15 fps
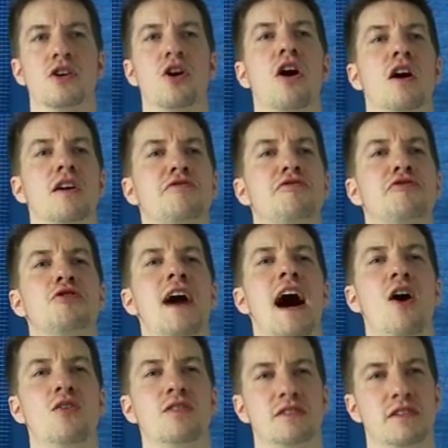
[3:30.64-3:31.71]
God
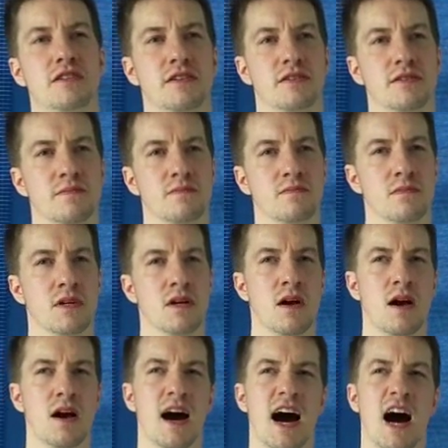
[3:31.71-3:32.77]
frowned.
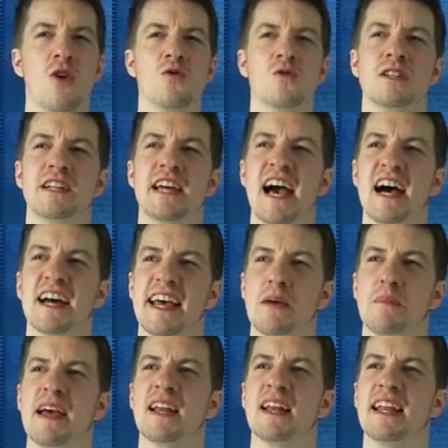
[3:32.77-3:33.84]
How dare
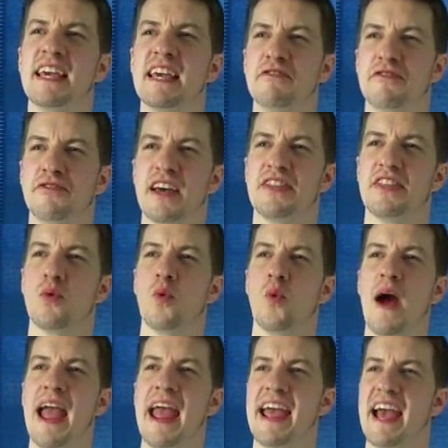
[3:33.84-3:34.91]
they believe that the
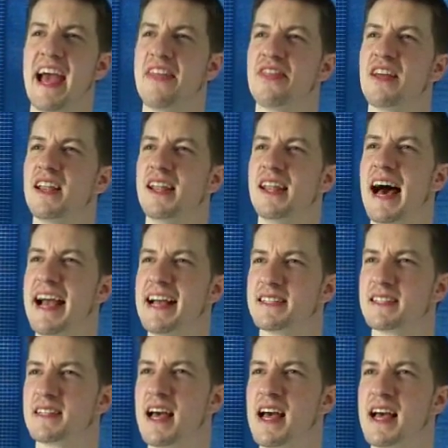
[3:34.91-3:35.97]
way and the
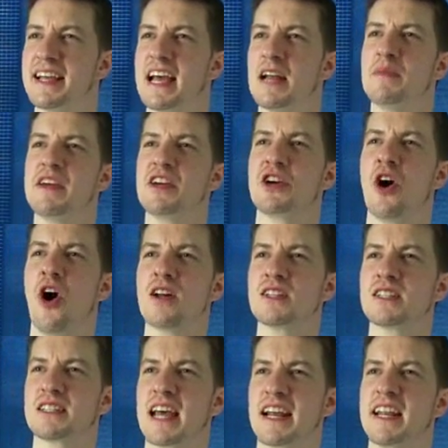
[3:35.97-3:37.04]
light can be
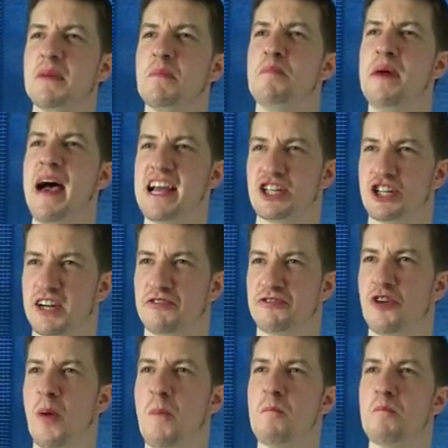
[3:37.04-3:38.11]
constantly badgered
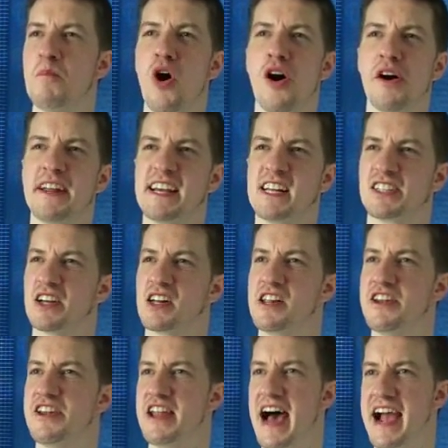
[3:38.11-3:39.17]
from morning
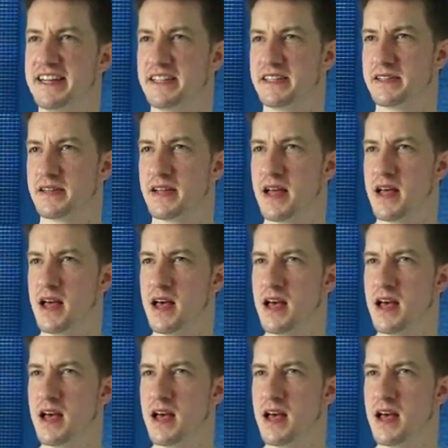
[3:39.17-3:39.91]
till night?